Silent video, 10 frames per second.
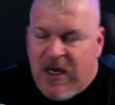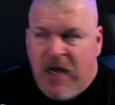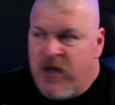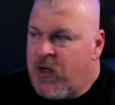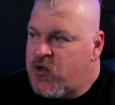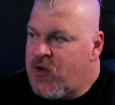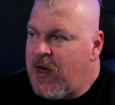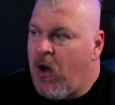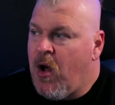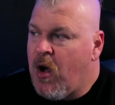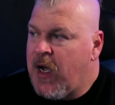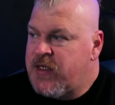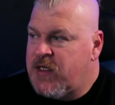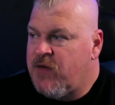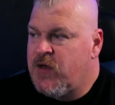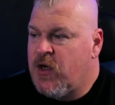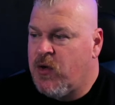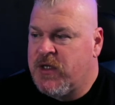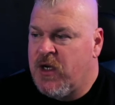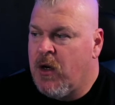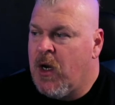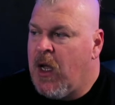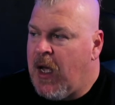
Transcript: and, you can trade all kinds of different tokens here,